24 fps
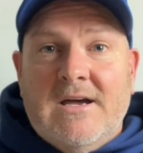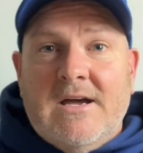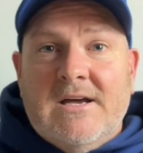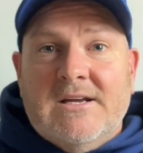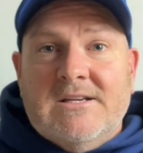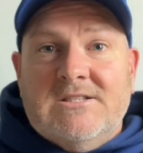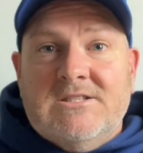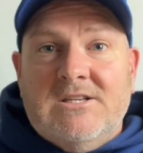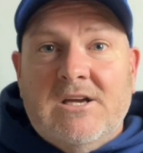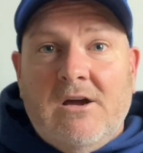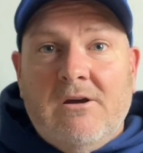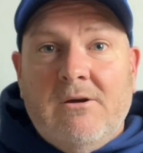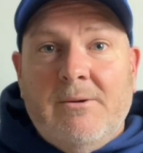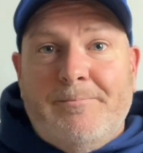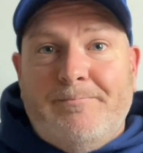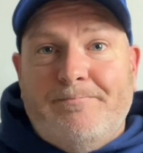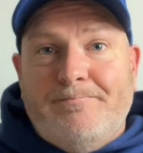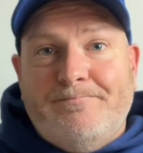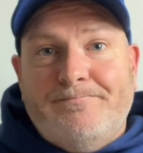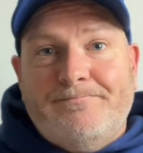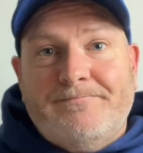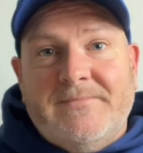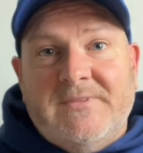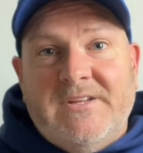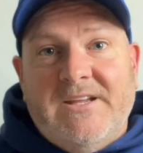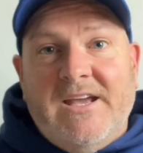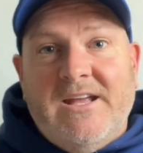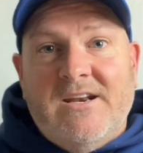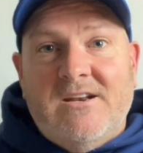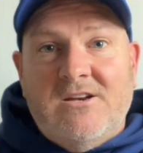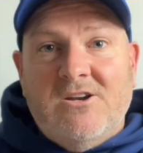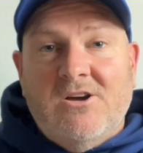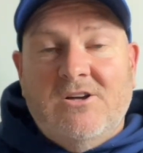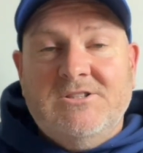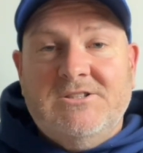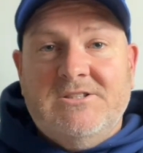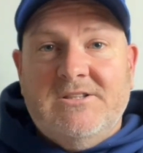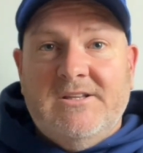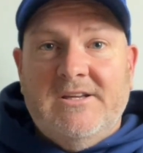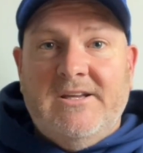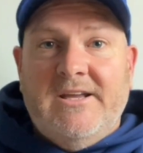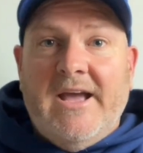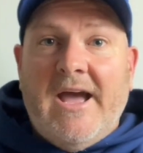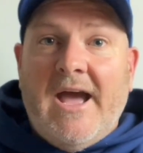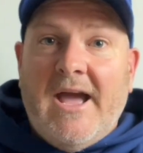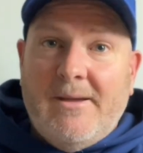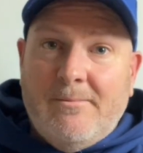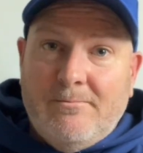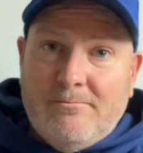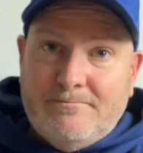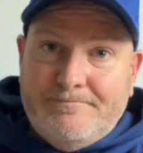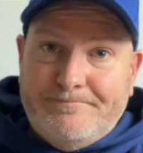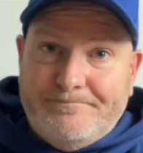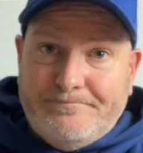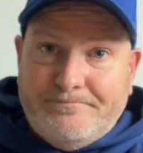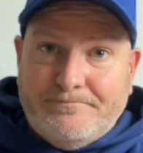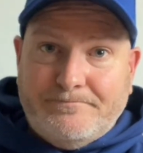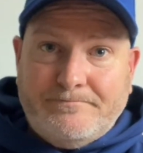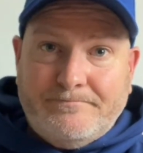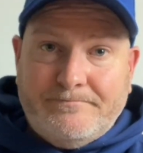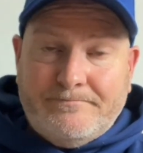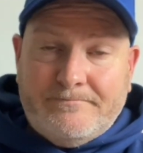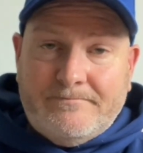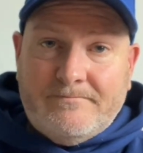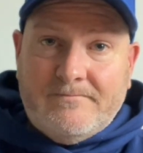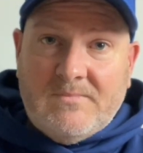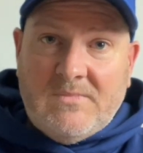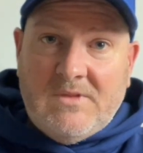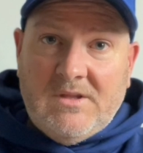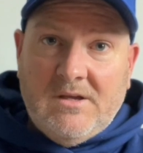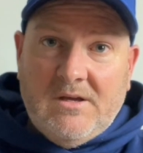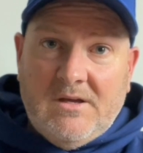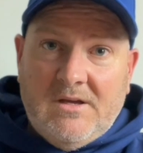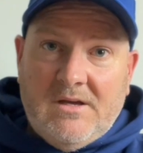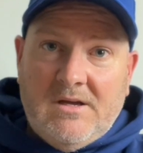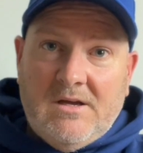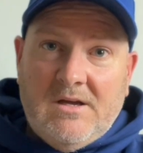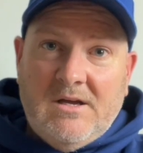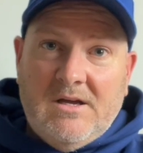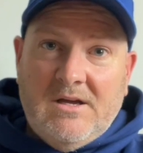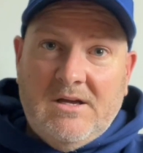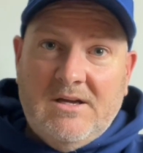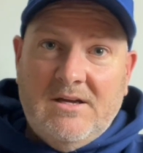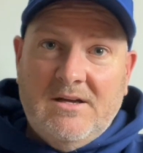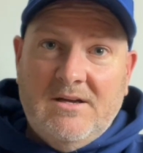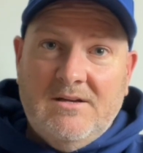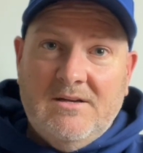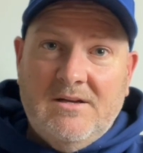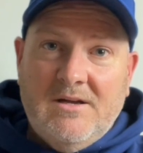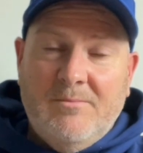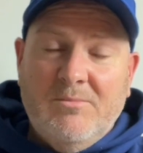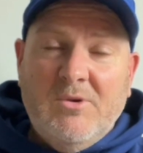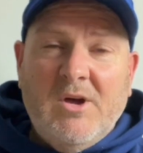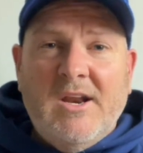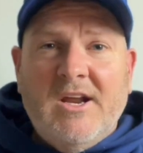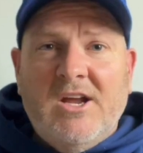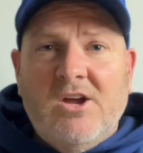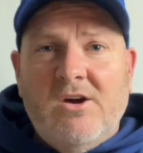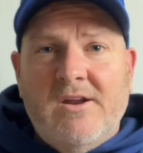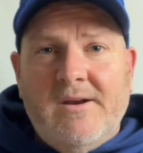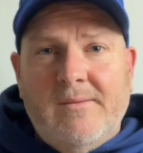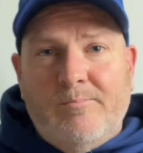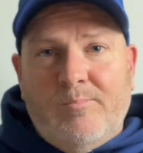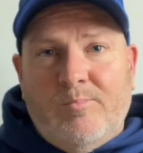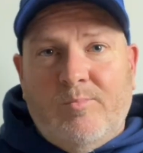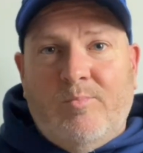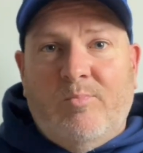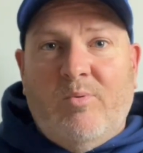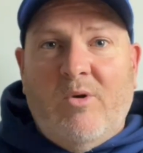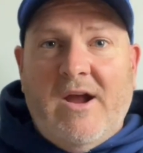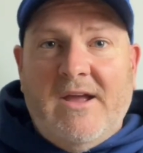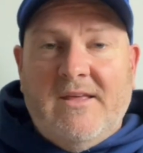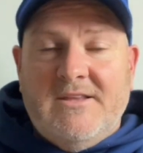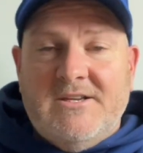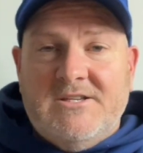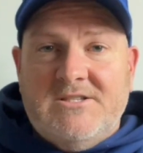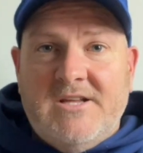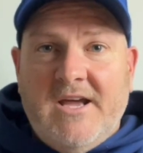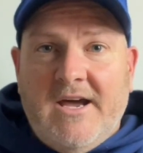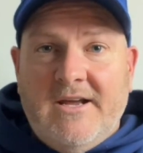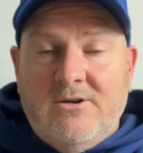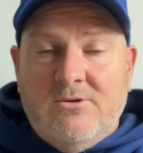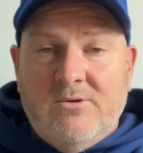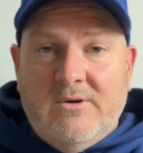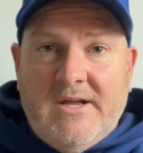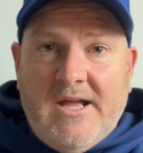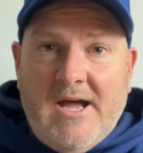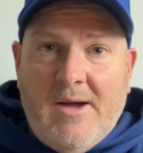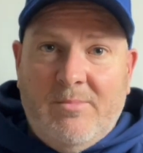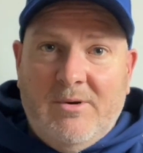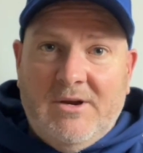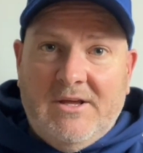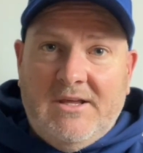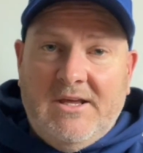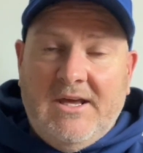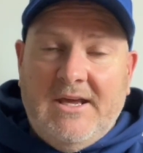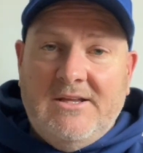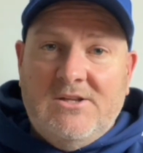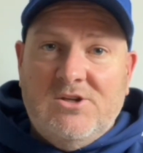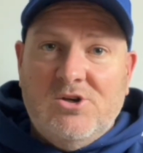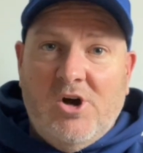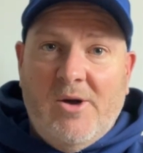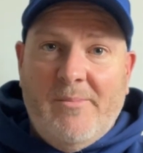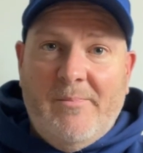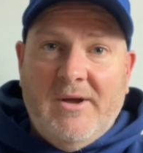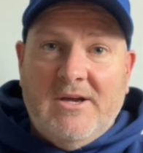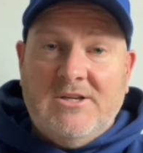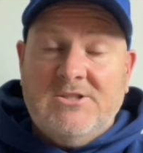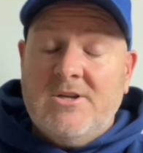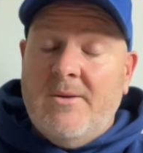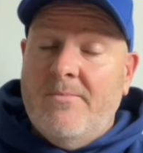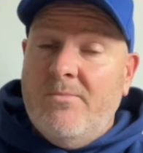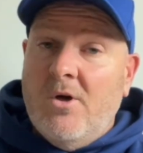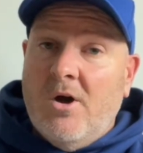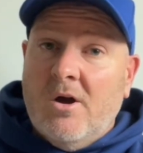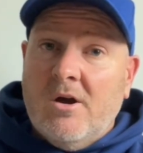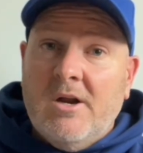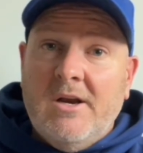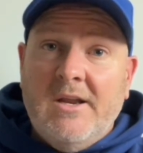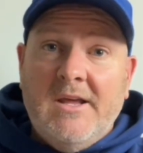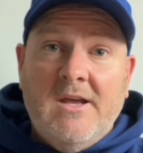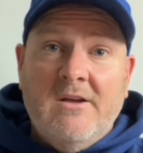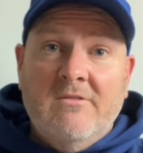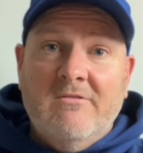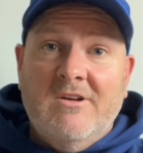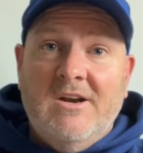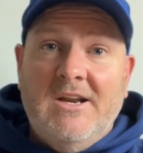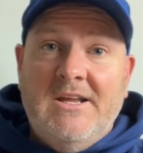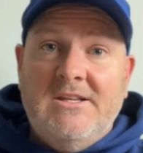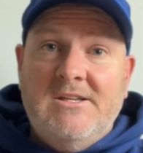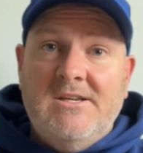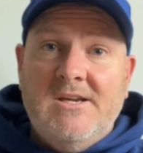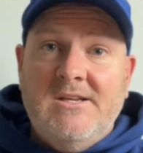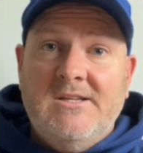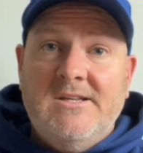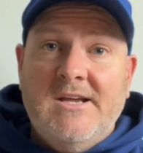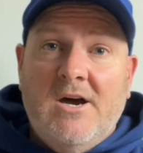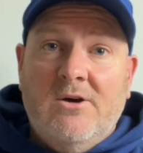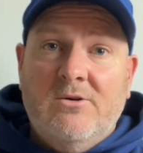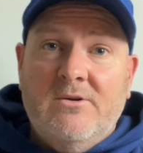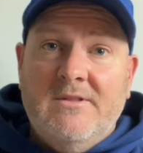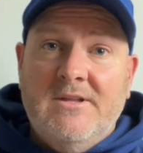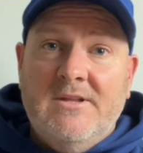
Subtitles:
So, getting on to the game. I'm going to kind of break this down to a couple of key topics. I'm not going to get really detailed in